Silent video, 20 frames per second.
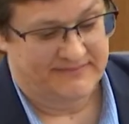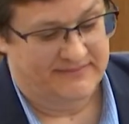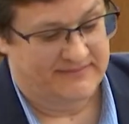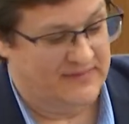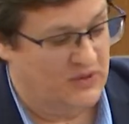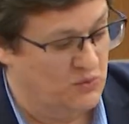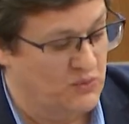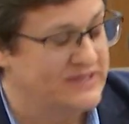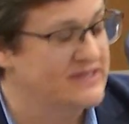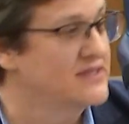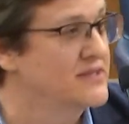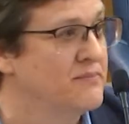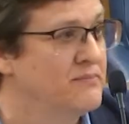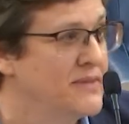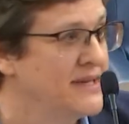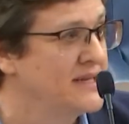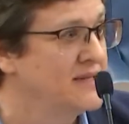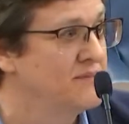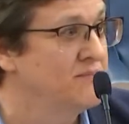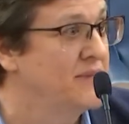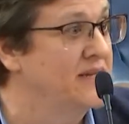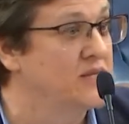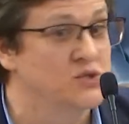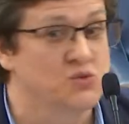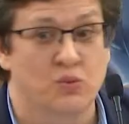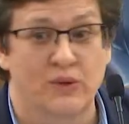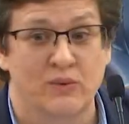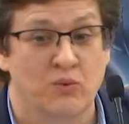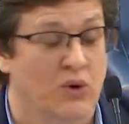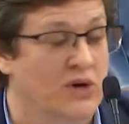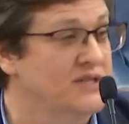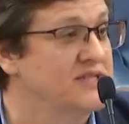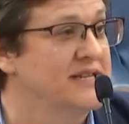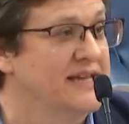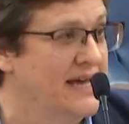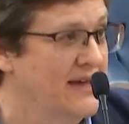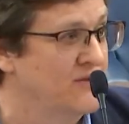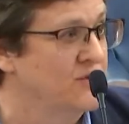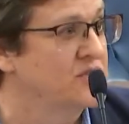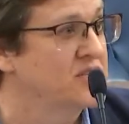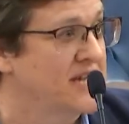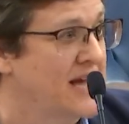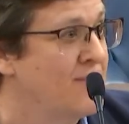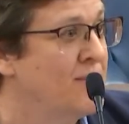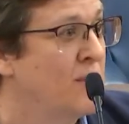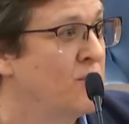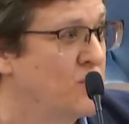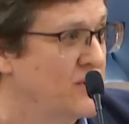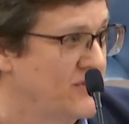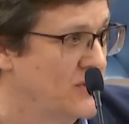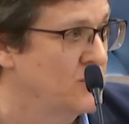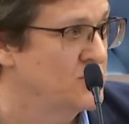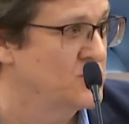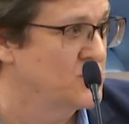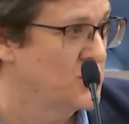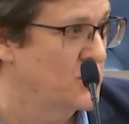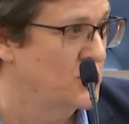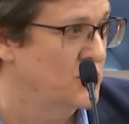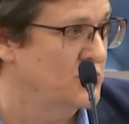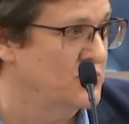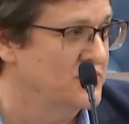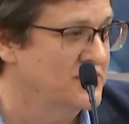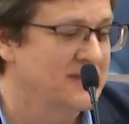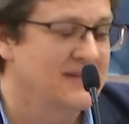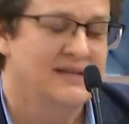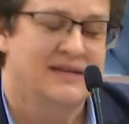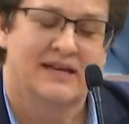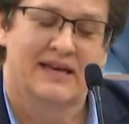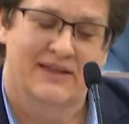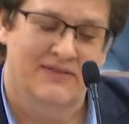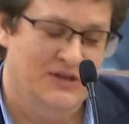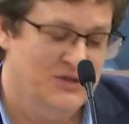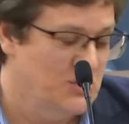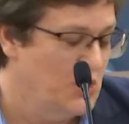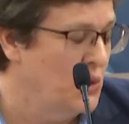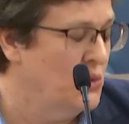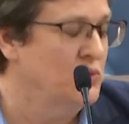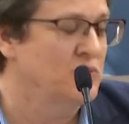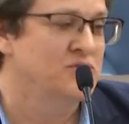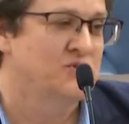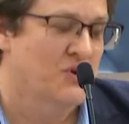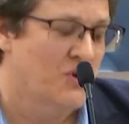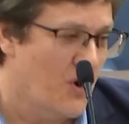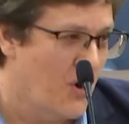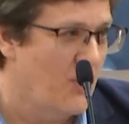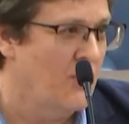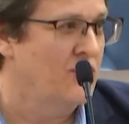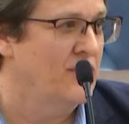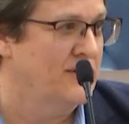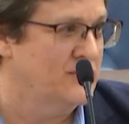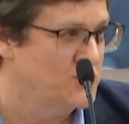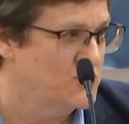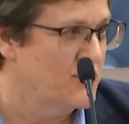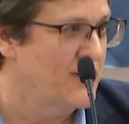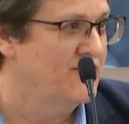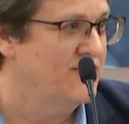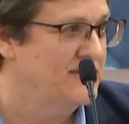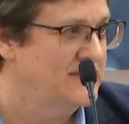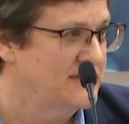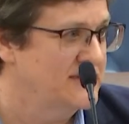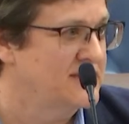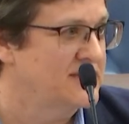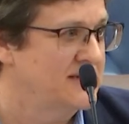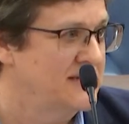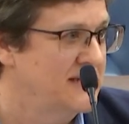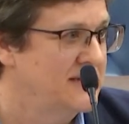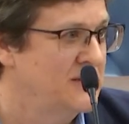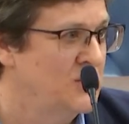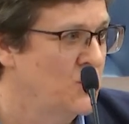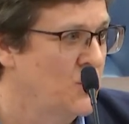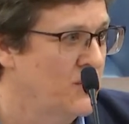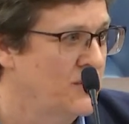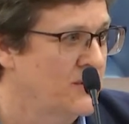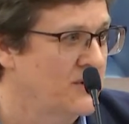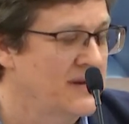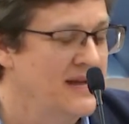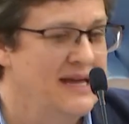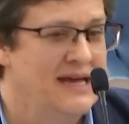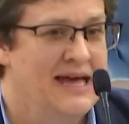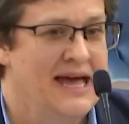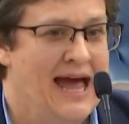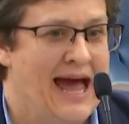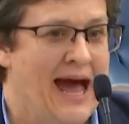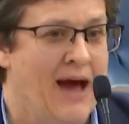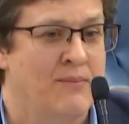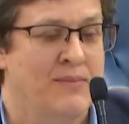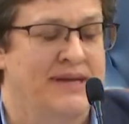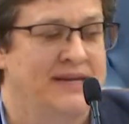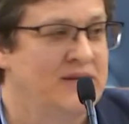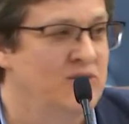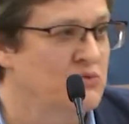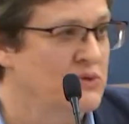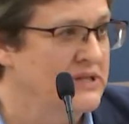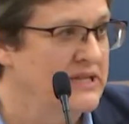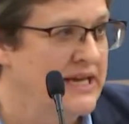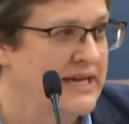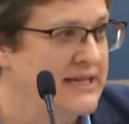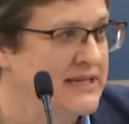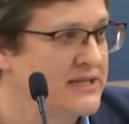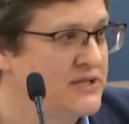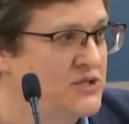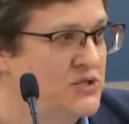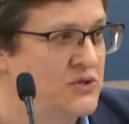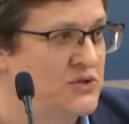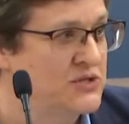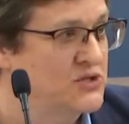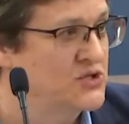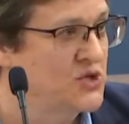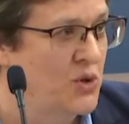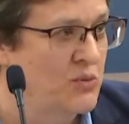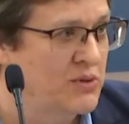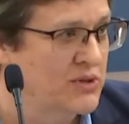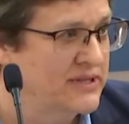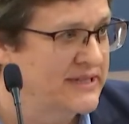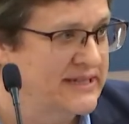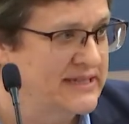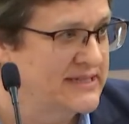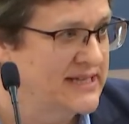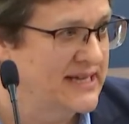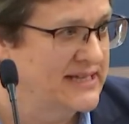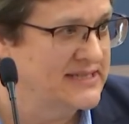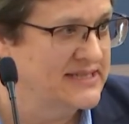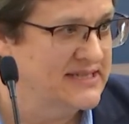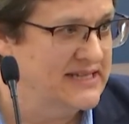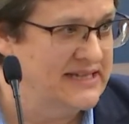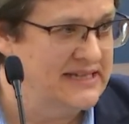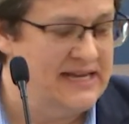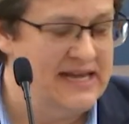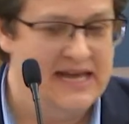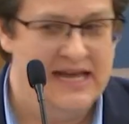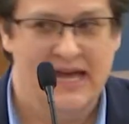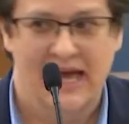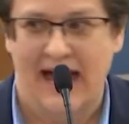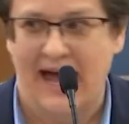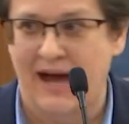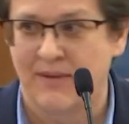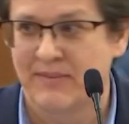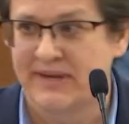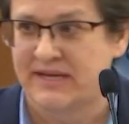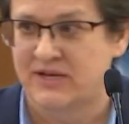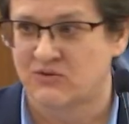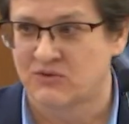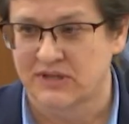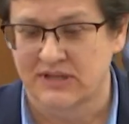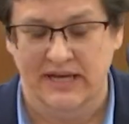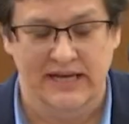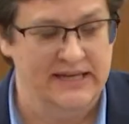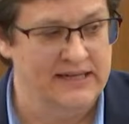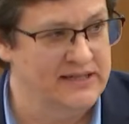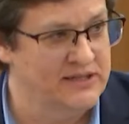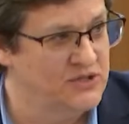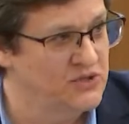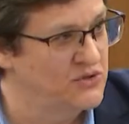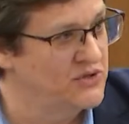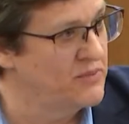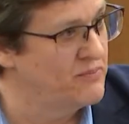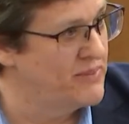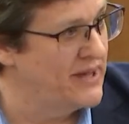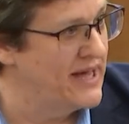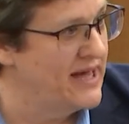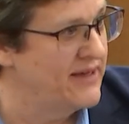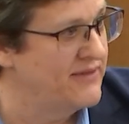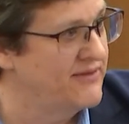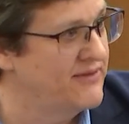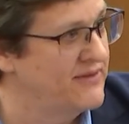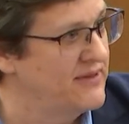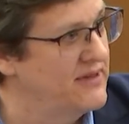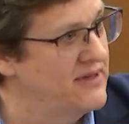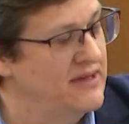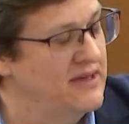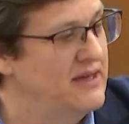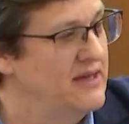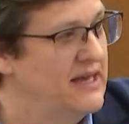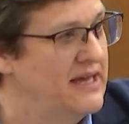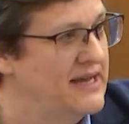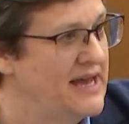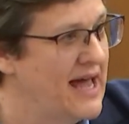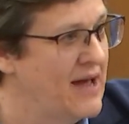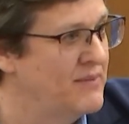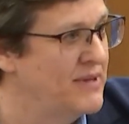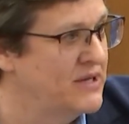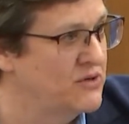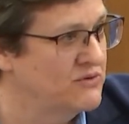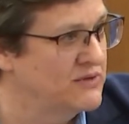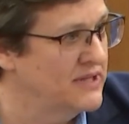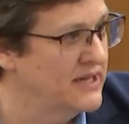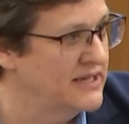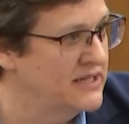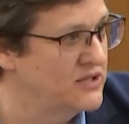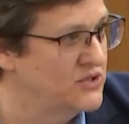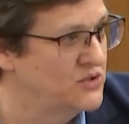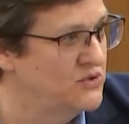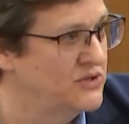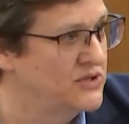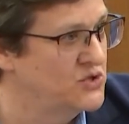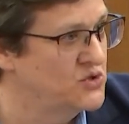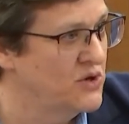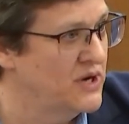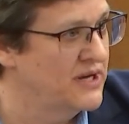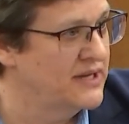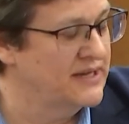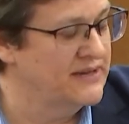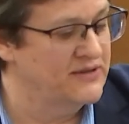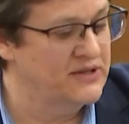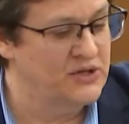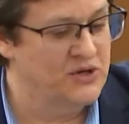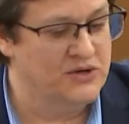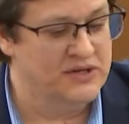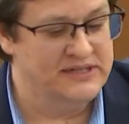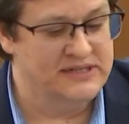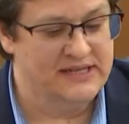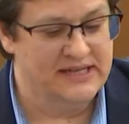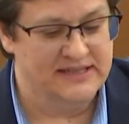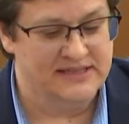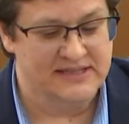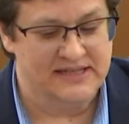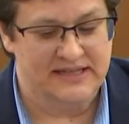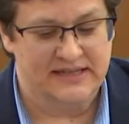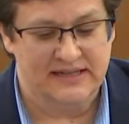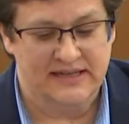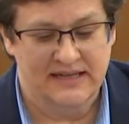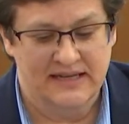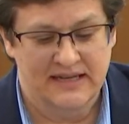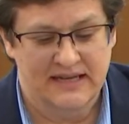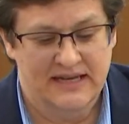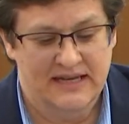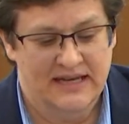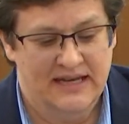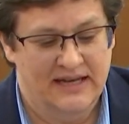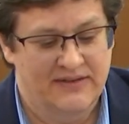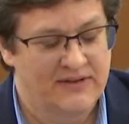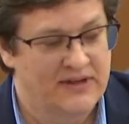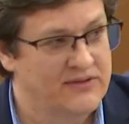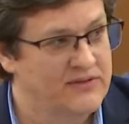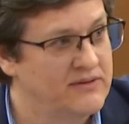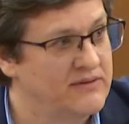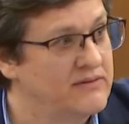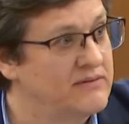that we submitted because we worked together to come up with those totals, and the totals are all that is referenced in the order. How many related to the SoberLink testing, how many related to the PEth, and how many related to the drug and the urine testing. And then